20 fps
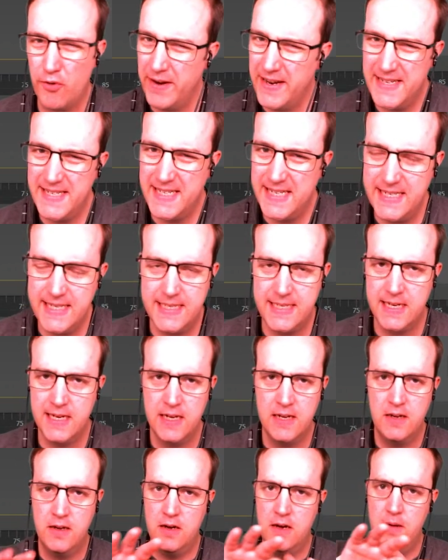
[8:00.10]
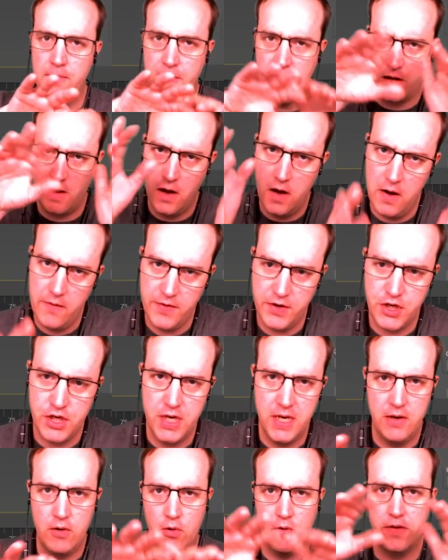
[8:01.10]
creases, the
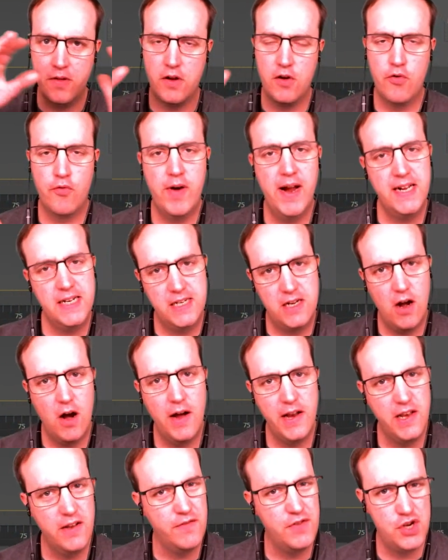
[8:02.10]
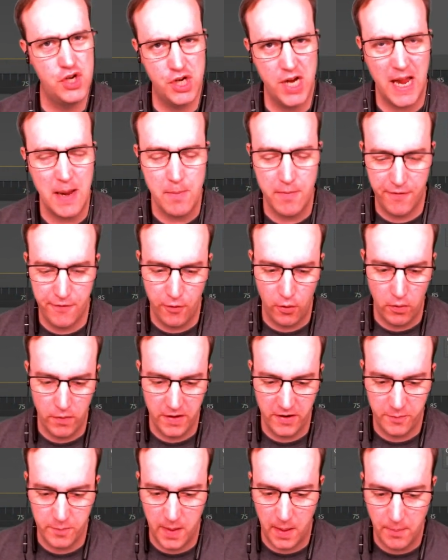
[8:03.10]
curvature or the correct kind of shape for
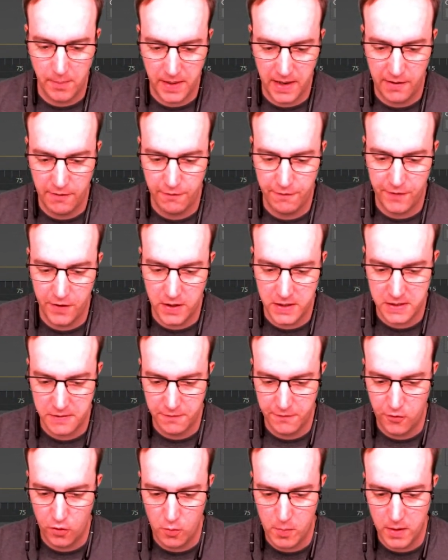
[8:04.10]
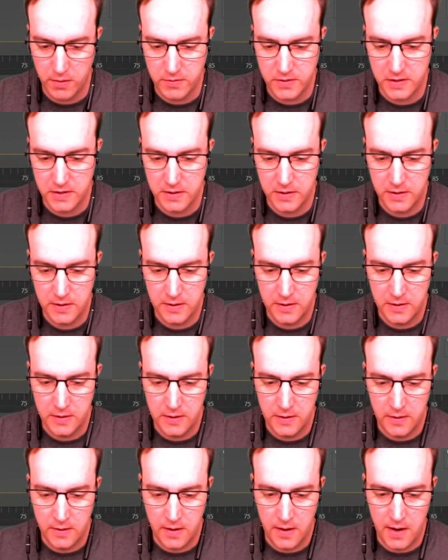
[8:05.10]
this pumpkin first and foremost.
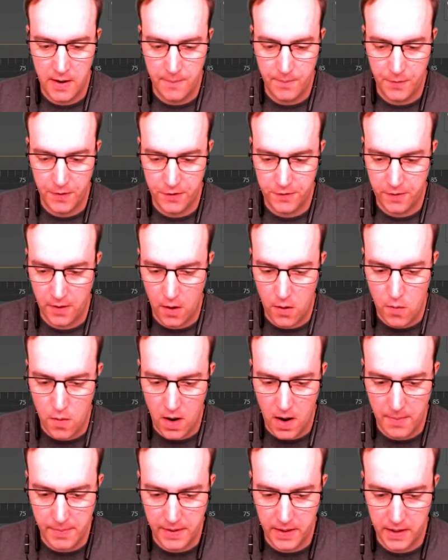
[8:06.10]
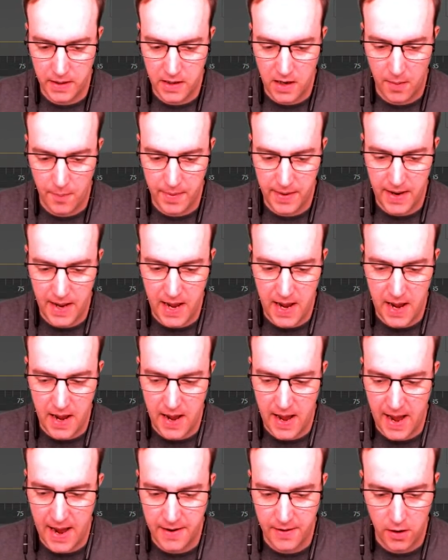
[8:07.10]
So I'm going to come in
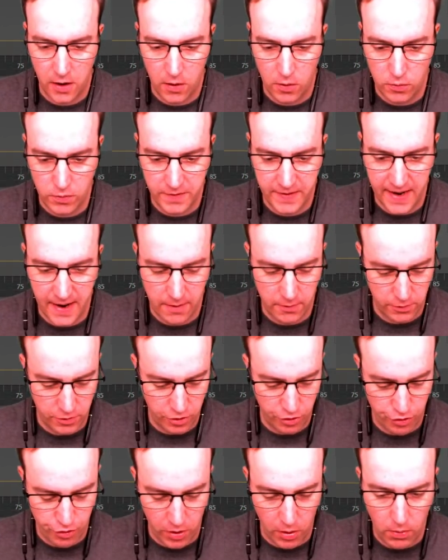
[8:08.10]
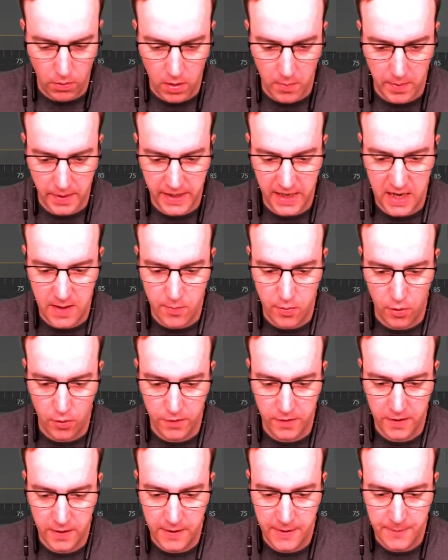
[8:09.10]
here and hold down Control on my
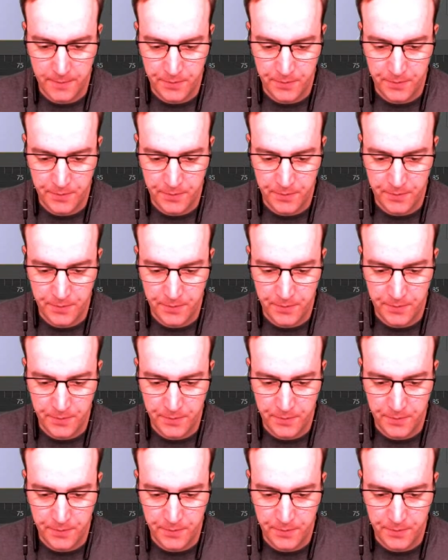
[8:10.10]
keyboard,